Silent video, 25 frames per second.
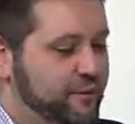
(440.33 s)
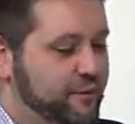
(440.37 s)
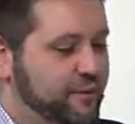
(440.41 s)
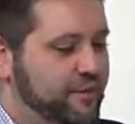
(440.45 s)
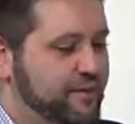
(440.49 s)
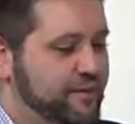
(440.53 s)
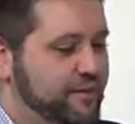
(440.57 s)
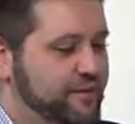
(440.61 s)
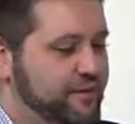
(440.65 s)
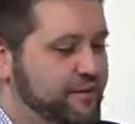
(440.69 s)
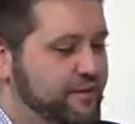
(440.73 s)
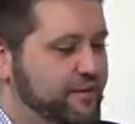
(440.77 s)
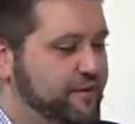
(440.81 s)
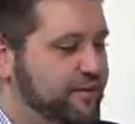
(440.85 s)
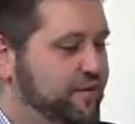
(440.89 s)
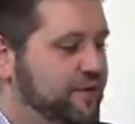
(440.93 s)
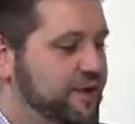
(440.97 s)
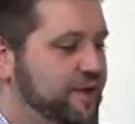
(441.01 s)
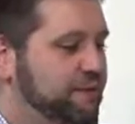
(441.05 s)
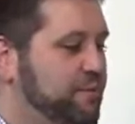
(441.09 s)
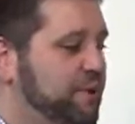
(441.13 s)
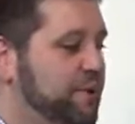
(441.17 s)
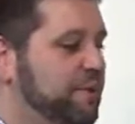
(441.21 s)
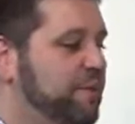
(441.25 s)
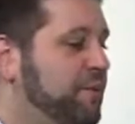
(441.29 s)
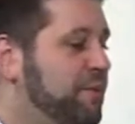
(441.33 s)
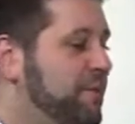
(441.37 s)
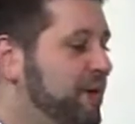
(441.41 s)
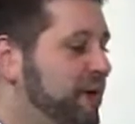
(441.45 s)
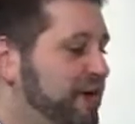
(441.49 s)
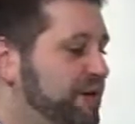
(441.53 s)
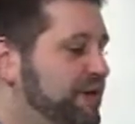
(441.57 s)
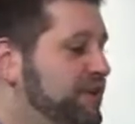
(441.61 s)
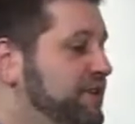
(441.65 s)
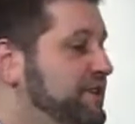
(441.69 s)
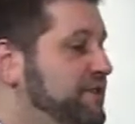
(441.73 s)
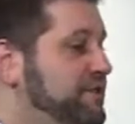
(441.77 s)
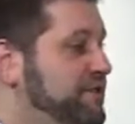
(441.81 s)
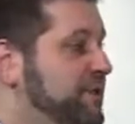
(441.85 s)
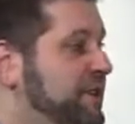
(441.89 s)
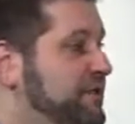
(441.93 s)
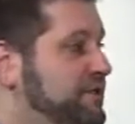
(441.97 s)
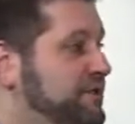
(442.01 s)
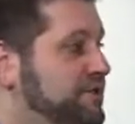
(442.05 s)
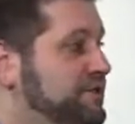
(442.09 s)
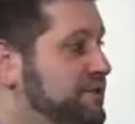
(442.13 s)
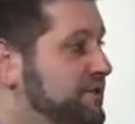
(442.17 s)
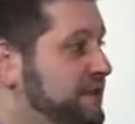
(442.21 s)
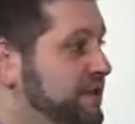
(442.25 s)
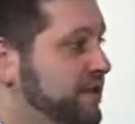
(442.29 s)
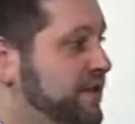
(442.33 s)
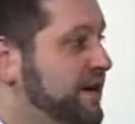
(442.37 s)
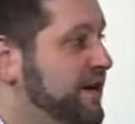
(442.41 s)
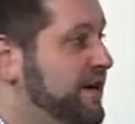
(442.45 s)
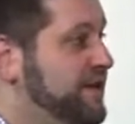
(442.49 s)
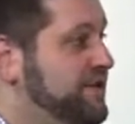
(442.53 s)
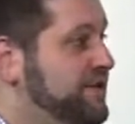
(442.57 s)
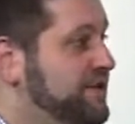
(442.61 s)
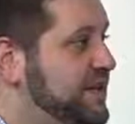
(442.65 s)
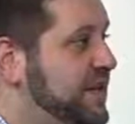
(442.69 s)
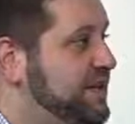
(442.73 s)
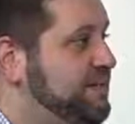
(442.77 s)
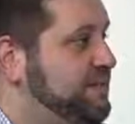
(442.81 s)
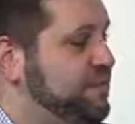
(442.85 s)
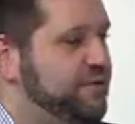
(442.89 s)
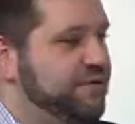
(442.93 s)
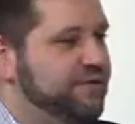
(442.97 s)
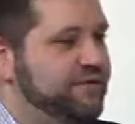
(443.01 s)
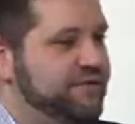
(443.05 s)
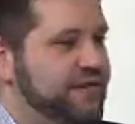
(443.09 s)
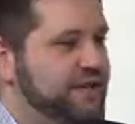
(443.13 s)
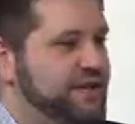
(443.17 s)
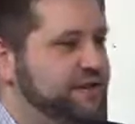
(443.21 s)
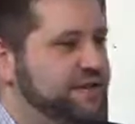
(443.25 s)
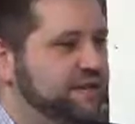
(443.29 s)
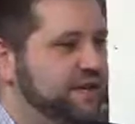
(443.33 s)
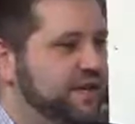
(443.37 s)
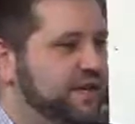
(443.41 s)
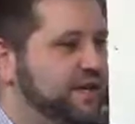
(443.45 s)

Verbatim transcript: we, you know, Purple Monkey Dishwasher is a great example of this.